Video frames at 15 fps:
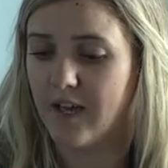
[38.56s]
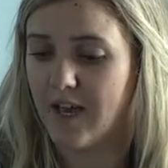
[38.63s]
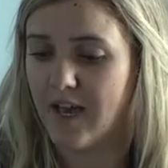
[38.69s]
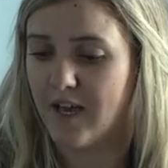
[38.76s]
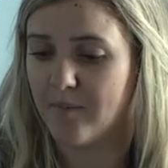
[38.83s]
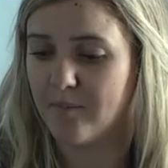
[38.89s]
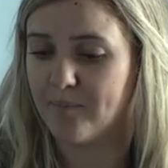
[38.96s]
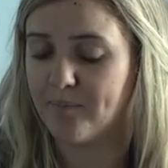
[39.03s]

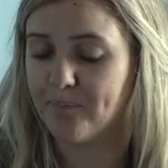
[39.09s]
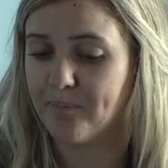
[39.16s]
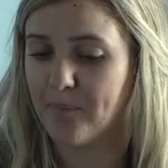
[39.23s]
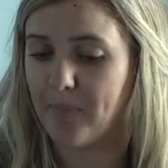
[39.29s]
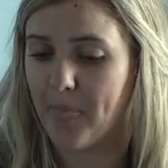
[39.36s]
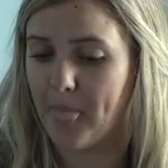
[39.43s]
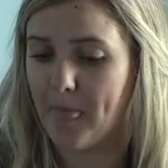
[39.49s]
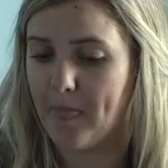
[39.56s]
um,
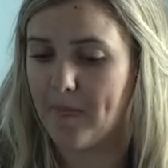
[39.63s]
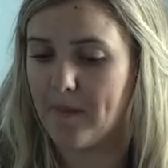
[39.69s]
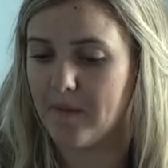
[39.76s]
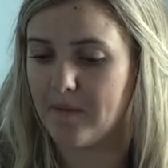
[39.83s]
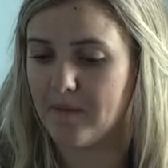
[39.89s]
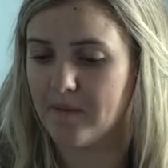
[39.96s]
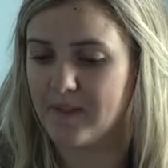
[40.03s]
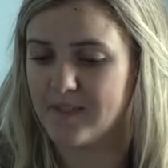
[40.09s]

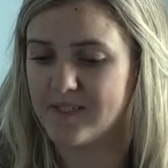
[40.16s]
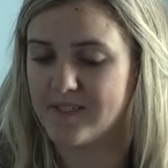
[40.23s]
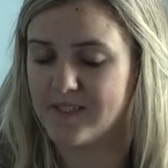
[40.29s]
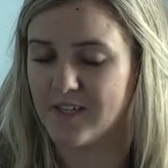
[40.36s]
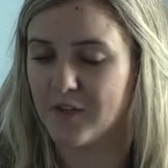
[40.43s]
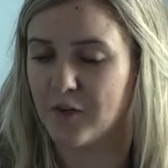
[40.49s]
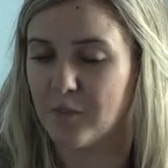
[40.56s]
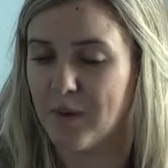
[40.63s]
it's
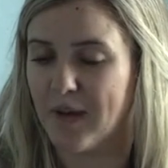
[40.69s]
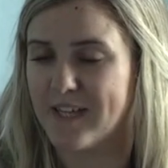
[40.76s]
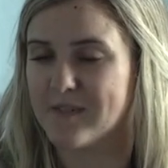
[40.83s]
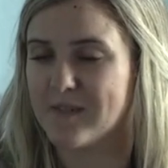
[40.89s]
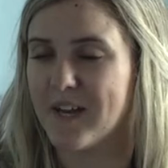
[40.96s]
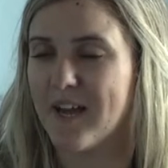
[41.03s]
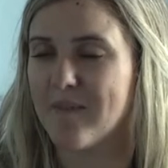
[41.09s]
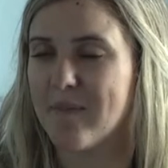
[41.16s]
a good
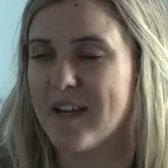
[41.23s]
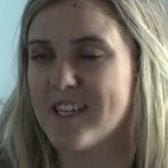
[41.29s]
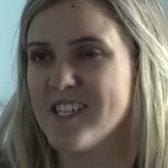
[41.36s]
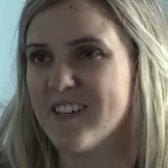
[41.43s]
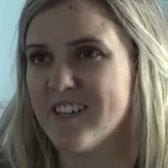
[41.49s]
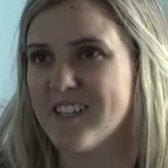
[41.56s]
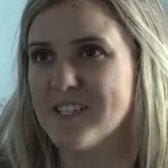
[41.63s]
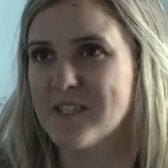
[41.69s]
place for like
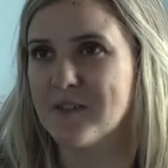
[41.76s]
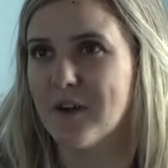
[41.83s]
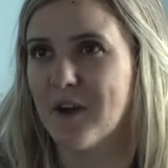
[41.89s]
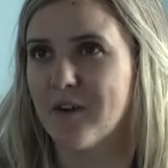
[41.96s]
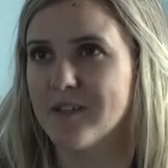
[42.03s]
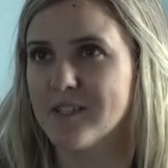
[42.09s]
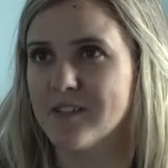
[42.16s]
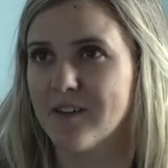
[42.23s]
bacteria to
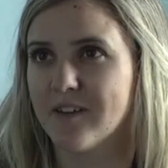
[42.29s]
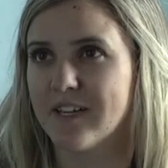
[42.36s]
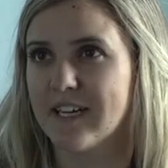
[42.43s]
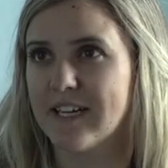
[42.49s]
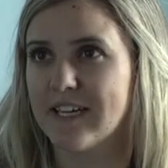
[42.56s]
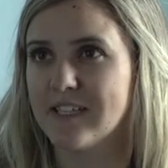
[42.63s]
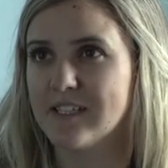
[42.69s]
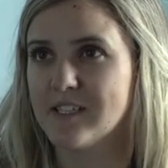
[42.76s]
grow, and so it
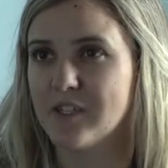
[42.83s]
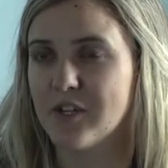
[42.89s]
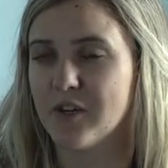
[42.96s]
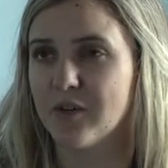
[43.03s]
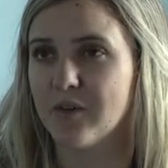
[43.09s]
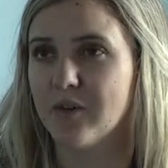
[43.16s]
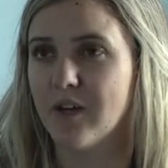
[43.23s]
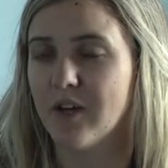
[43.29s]
leads
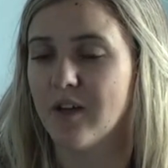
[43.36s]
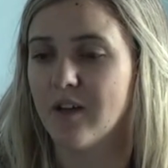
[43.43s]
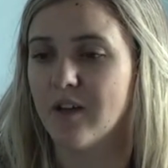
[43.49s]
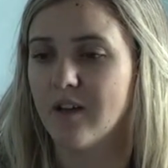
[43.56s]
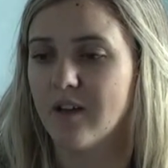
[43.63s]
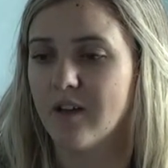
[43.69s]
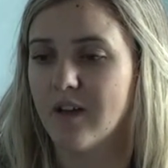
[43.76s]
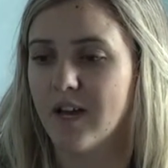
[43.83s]
to
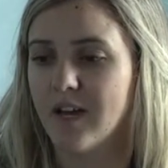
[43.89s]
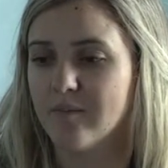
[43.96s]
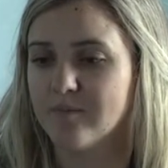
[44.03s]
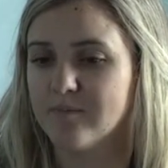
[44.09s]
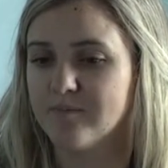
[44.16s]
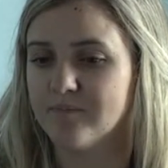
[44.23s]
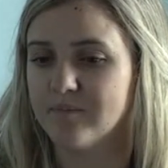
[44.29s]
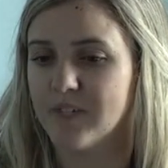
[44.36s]

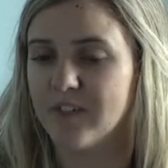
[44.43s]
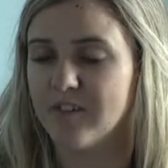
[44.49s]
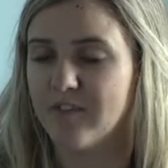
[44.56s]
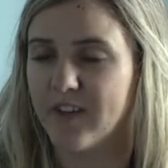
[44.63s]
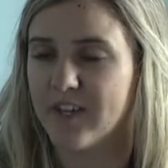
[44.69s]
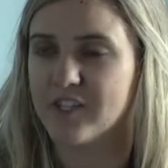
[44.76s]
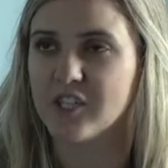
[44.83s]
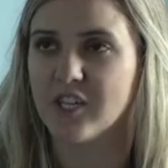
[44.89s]
um,
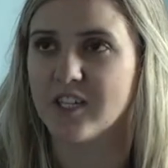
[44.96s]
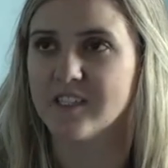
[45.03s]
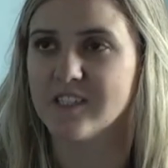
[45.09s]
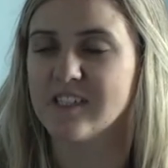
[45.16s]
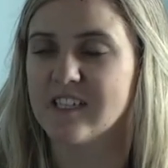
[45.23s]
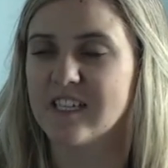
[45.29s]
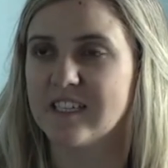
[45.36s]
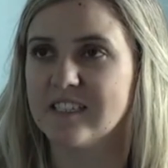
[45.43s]

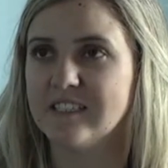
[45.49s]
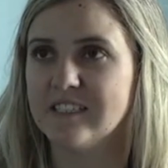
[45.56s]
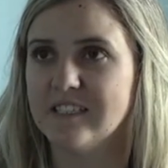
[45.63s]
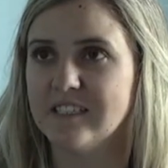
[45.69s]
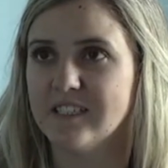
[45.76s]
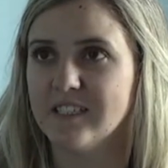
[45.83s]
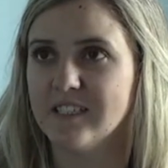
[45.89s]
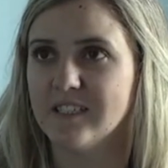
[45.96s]
infections and
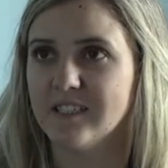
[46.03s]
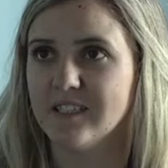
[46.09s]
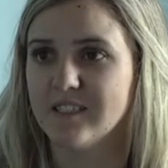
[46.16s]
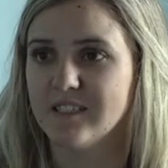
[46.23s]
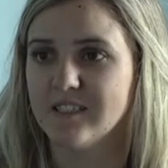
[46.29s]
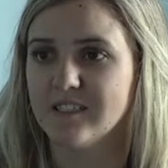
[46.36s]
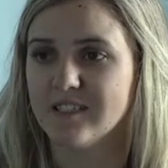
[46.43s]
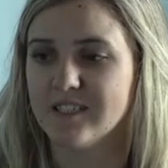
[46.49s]

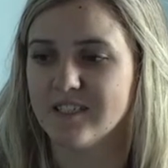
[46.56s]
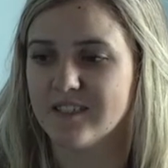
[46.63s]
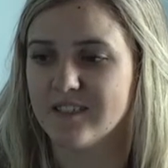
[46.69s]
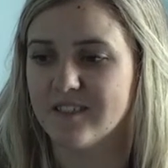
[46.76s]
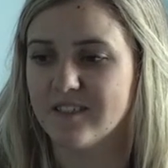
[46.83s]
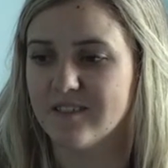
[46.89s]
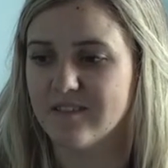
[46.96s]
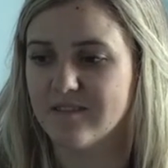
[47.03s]

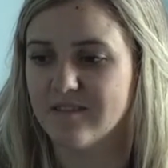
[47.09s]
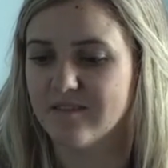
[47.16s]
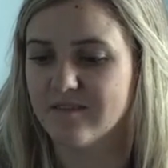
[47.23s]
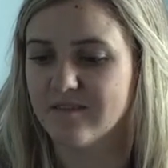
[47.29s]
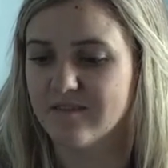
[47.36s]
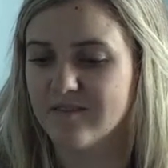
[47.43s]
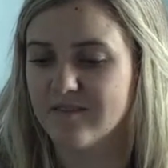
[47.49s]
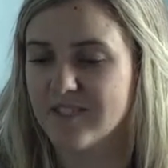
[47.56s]
just
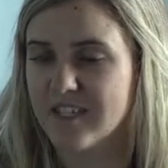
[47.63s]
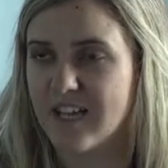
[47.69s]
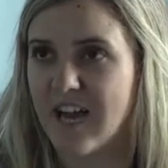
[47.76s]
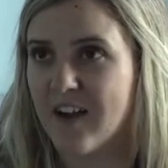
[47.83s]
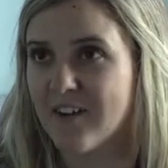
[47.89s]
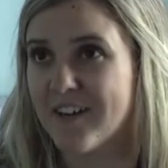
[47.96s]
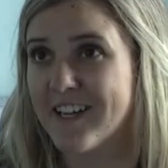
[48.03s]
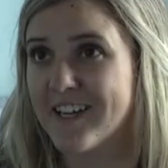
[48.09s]

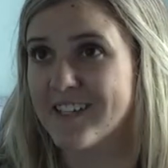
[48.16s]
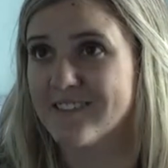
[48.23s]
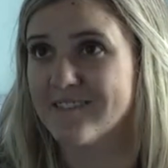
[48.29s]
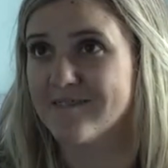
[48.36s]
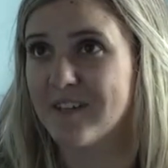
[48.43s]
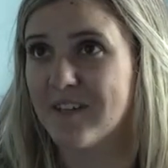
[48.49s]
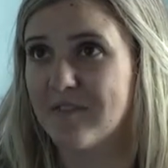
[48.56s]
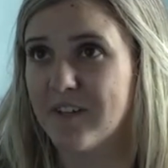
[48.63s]
scarring
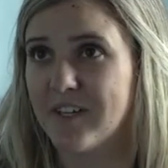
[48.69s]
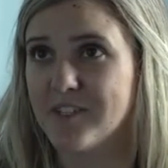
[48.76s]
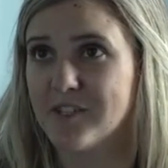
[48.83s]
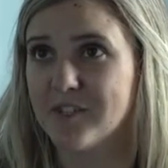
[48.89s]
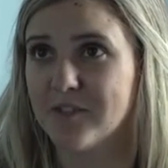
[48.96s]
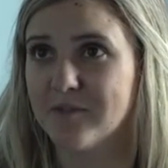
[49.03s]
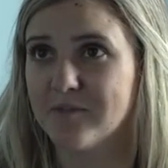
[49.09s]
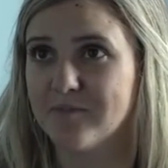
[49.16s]
and
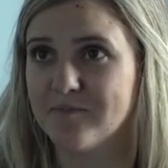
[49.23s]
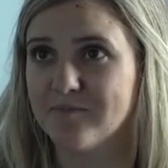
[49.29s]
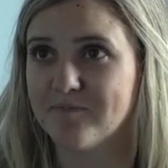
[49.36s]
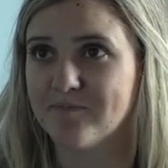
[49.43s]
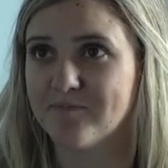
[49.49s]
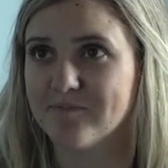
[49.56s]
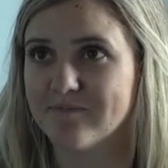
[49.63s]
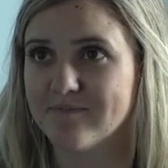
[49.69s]
eventual
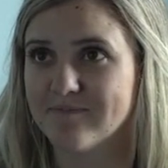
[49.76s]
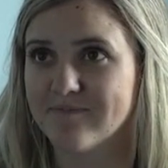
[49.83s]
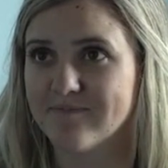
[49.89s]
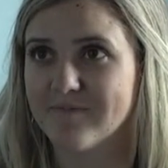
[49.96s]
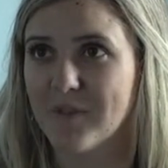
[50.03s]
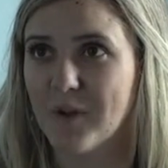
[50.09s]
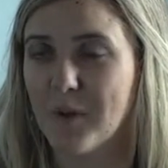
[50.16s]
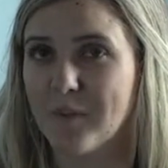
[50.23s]

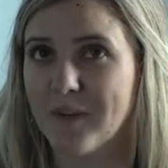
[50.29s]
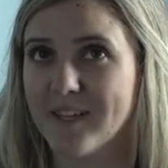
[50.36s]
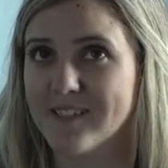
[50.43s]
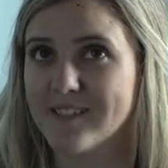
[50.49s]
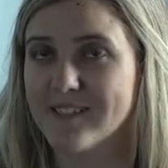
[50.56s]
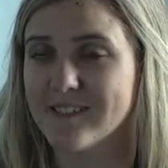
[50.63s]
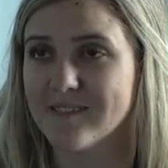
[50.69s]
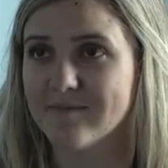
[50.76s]

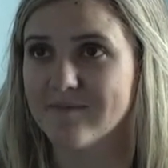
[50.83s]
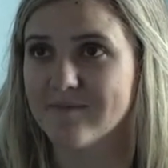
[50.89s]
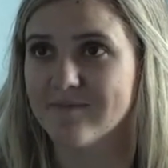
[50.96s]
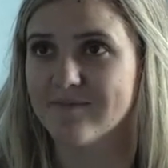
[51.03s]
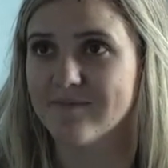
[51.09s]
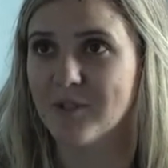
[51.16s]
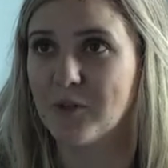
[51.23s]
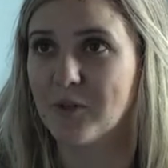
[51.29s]
permanent
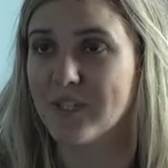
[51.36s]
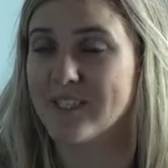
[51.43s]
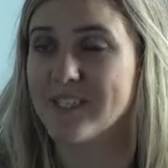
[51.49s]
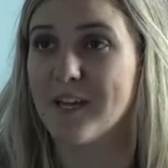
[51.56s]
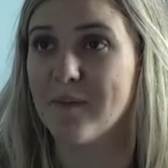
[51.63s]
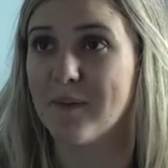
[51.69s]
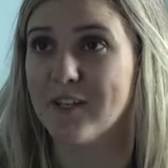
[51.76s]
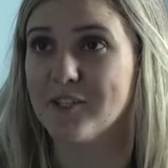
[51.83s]
organ
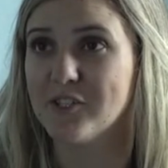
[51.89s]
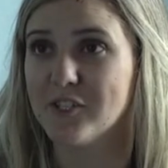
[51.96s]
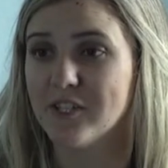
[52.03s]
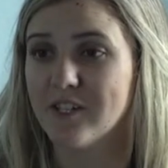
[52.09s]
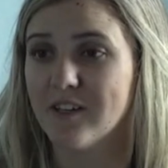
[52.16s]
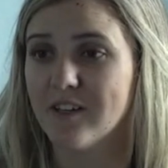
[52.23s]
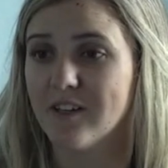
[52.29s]
damage.